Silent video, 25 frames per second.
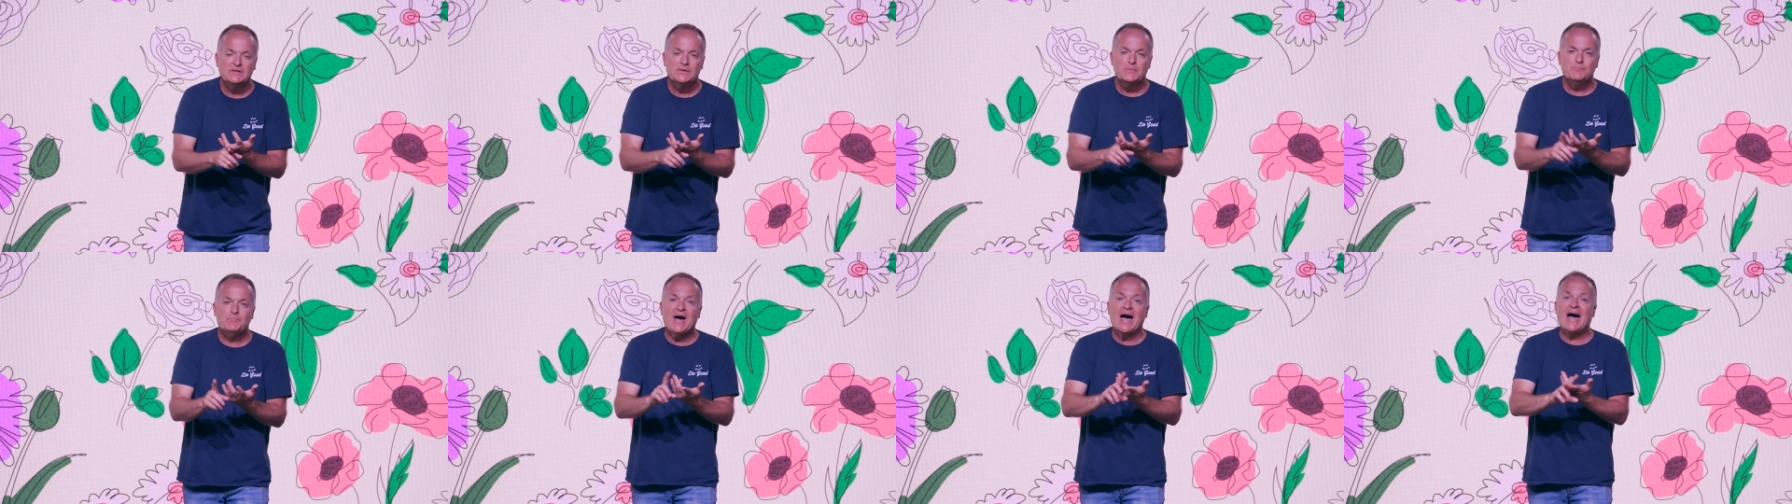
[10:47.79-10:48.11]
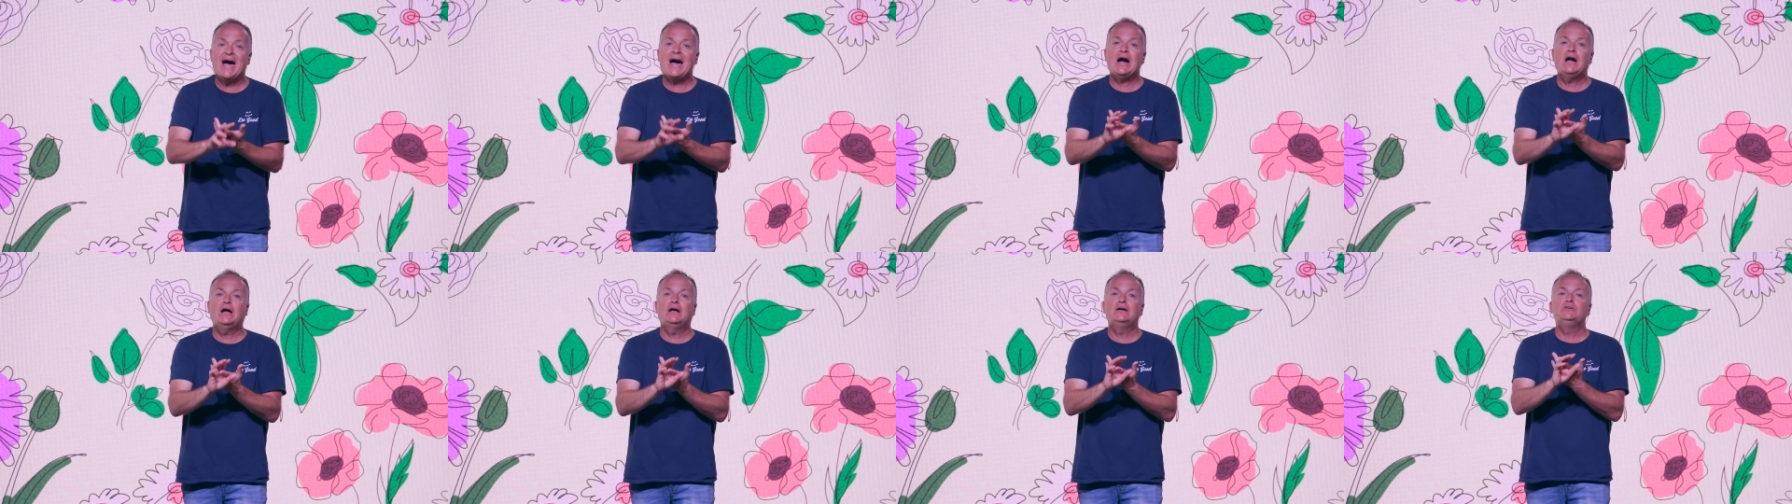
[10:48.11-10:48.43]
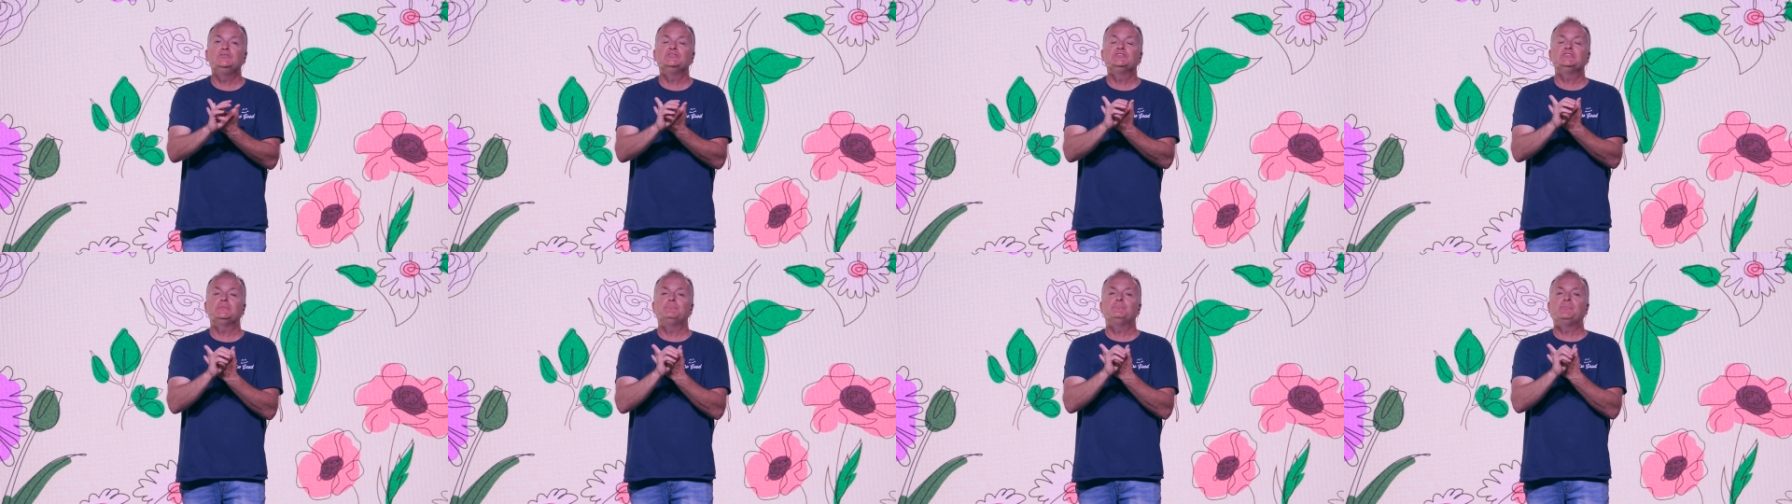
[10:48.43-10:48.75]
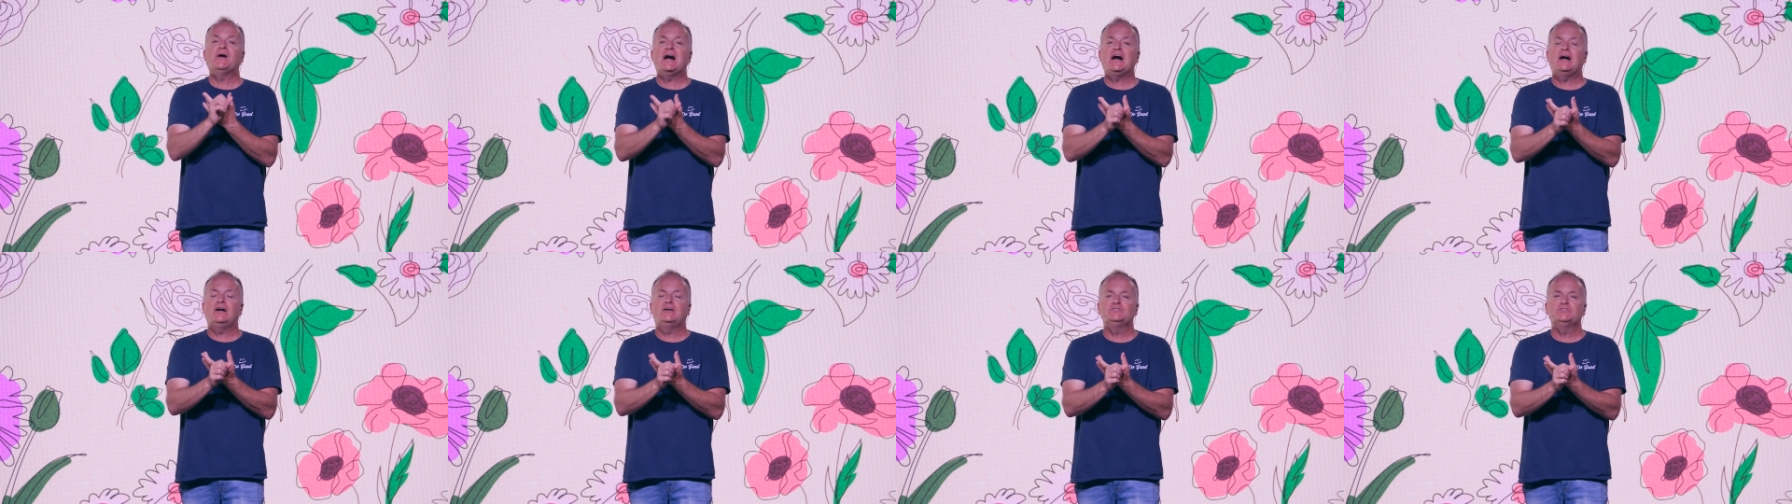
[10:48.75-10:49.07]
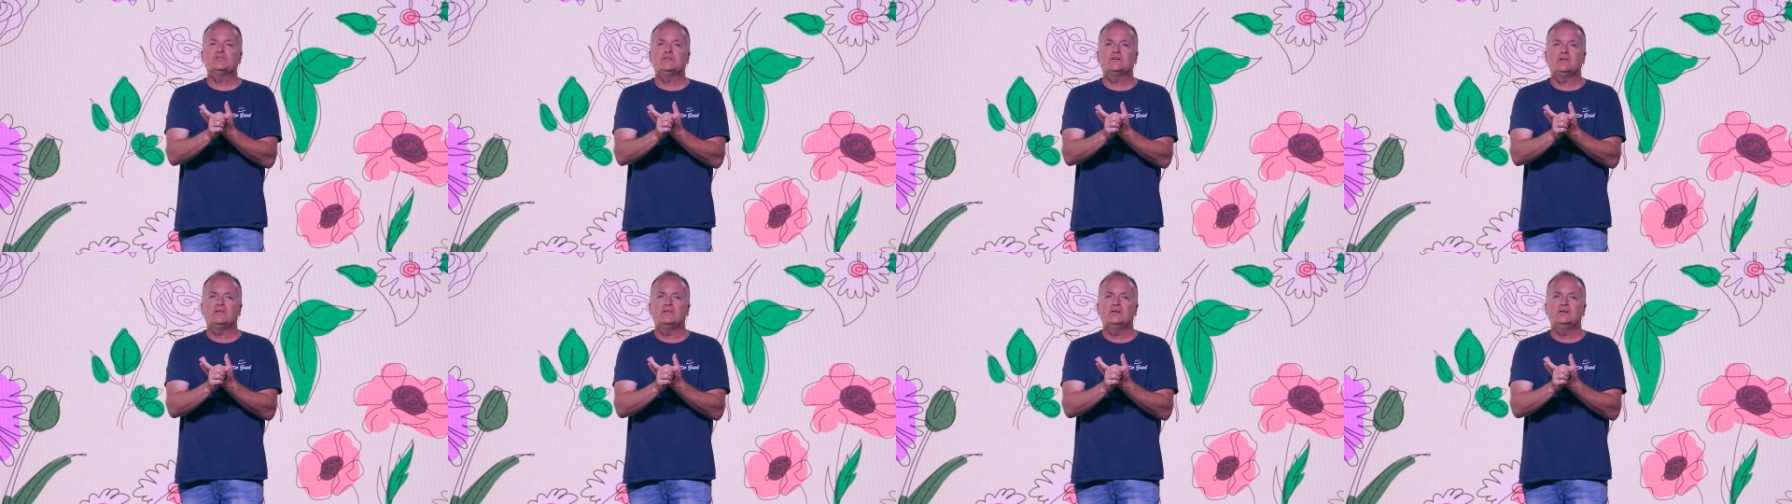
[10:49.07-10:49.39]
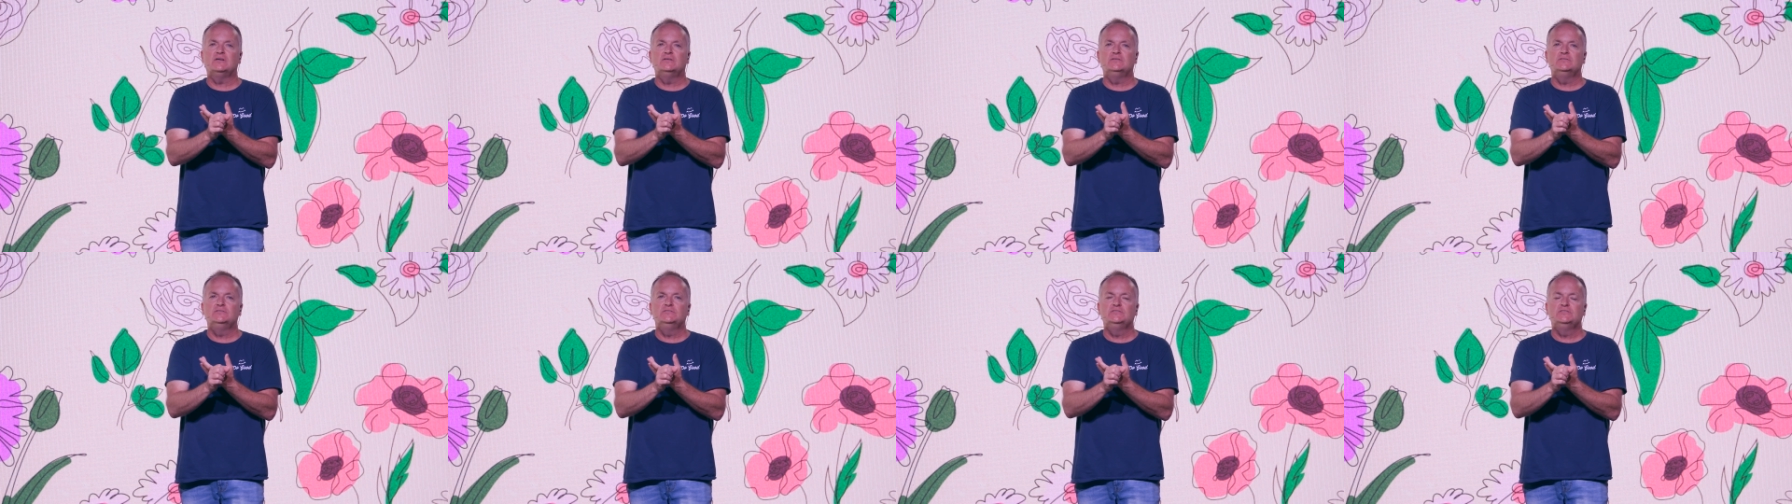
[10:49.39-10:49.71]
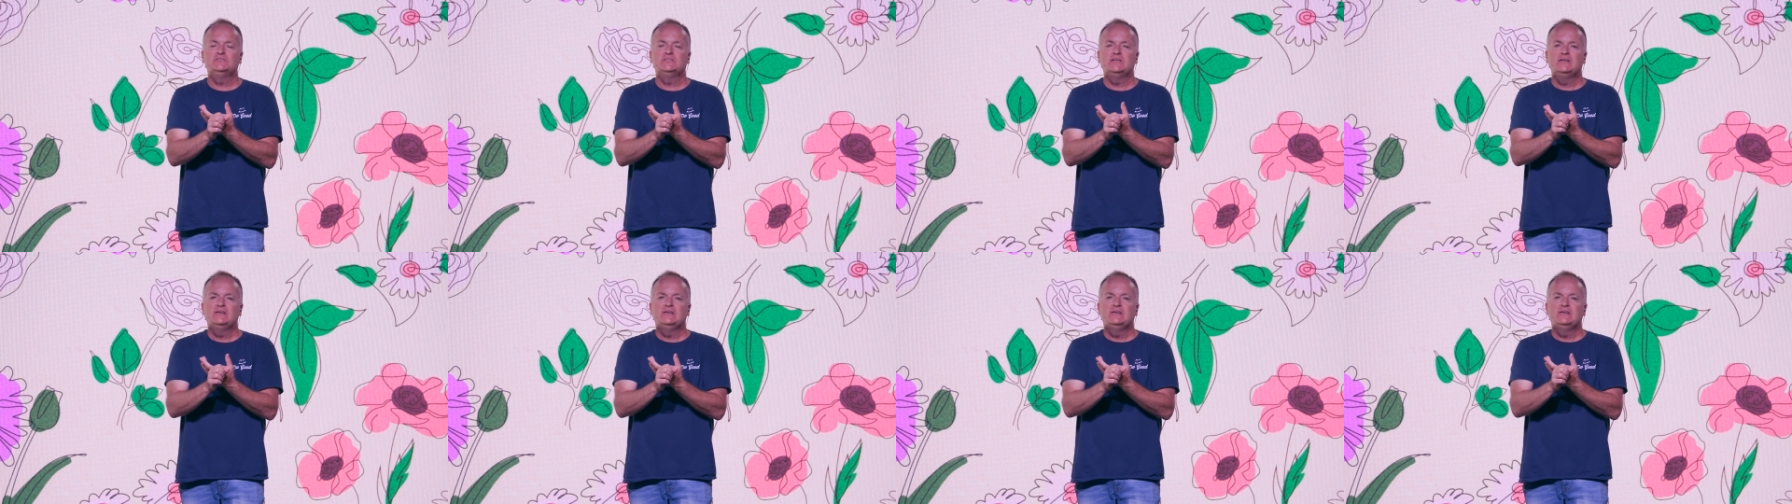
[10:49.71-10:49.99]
piles and piles of clothes.